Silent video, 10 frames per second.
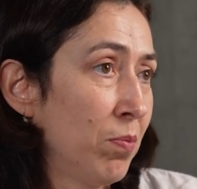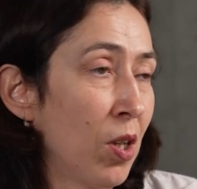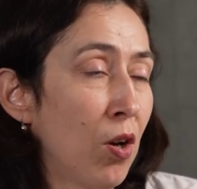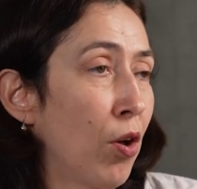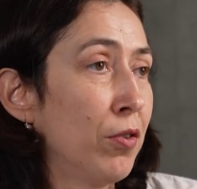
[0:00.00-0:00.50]

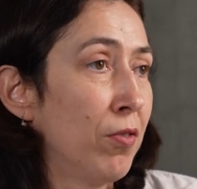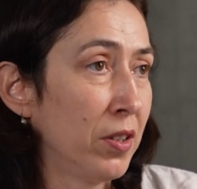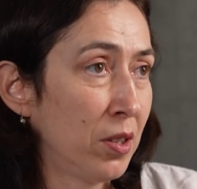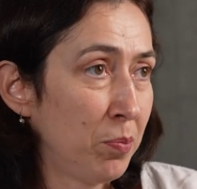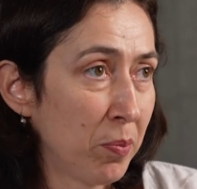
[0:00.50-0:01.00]
a lot of
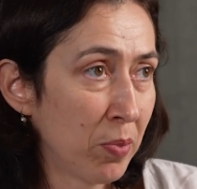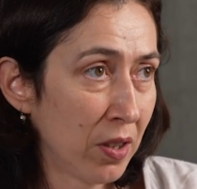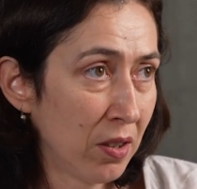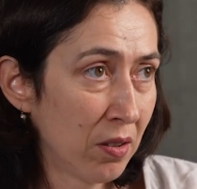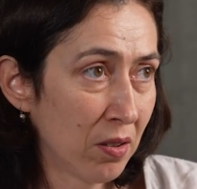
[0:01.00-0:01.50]
other people
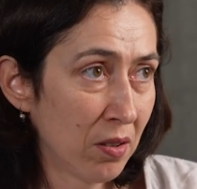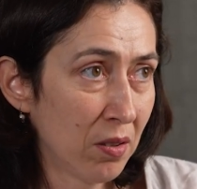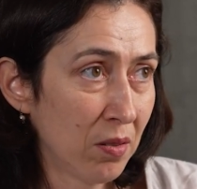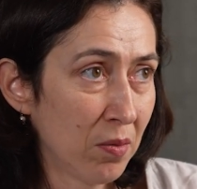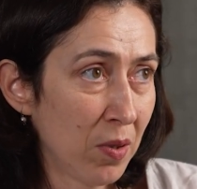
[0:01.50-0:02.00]
in
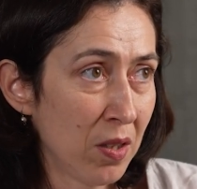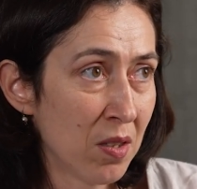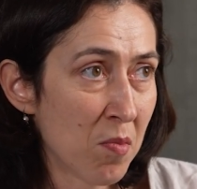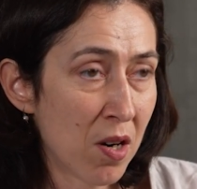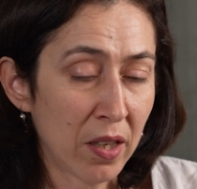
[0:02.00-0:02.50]

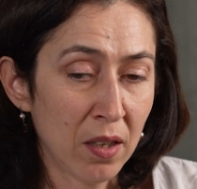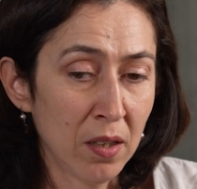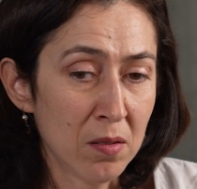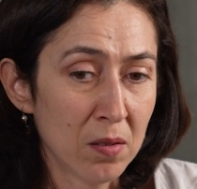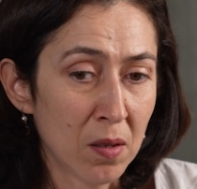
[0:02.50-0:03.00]
the
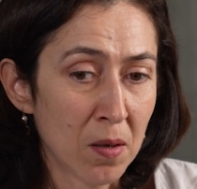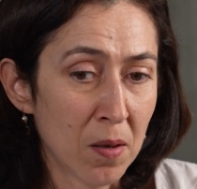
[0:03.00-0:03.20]
market.